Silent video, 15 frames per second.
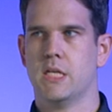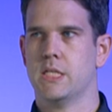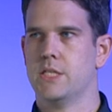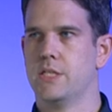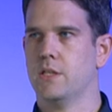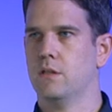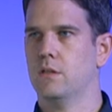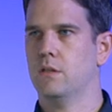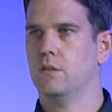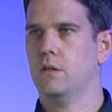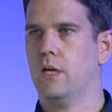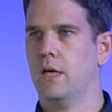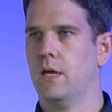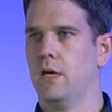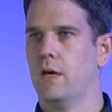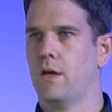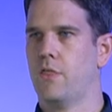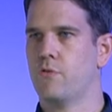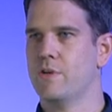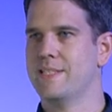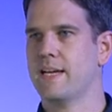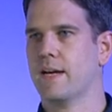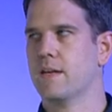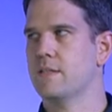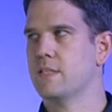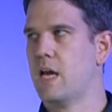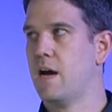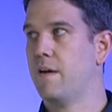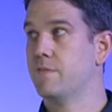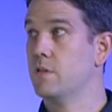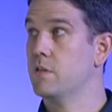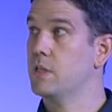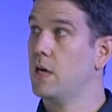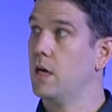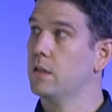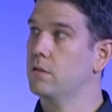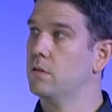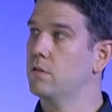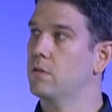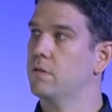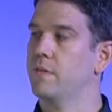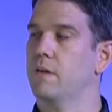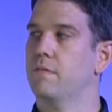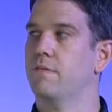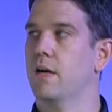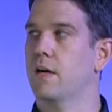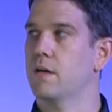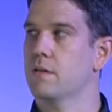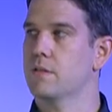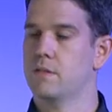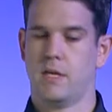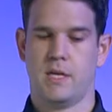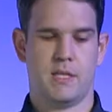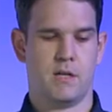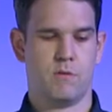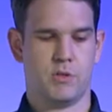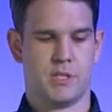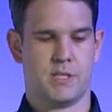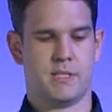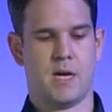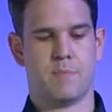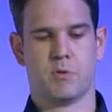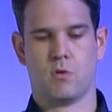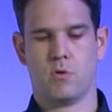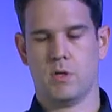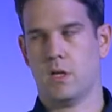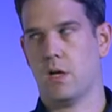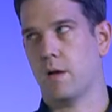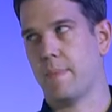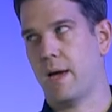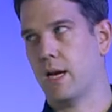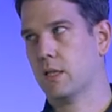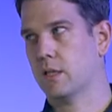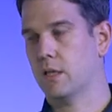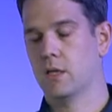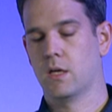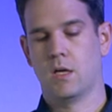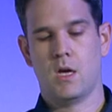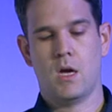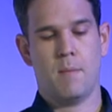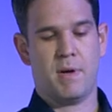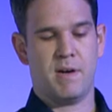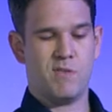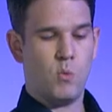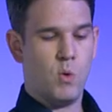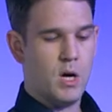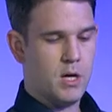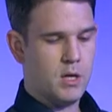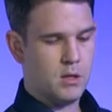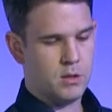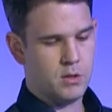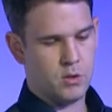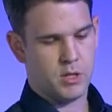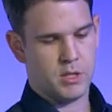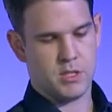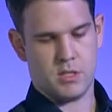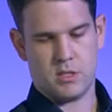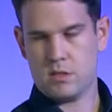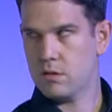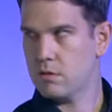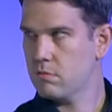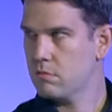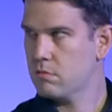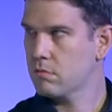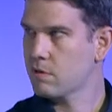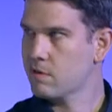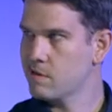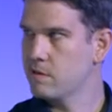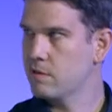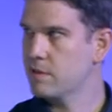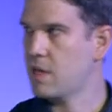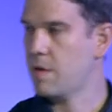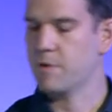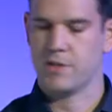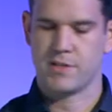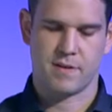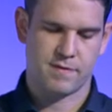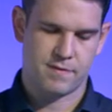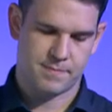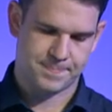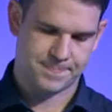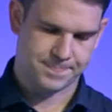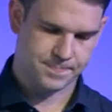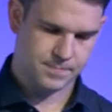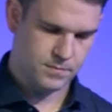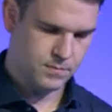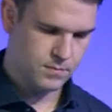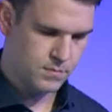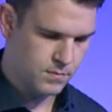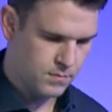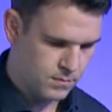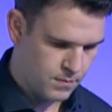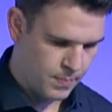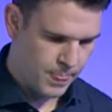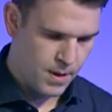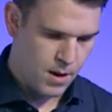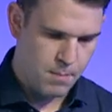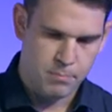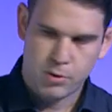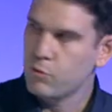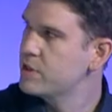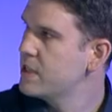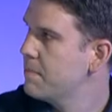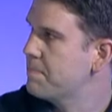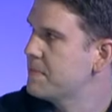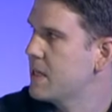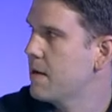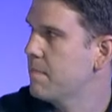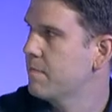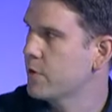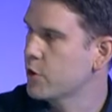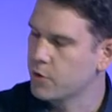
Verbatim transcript: until uh, three seconds after the onload event fires, and then it will just stop recording automatically. But if you want, you can just stop it yourself pro tip, Sam, for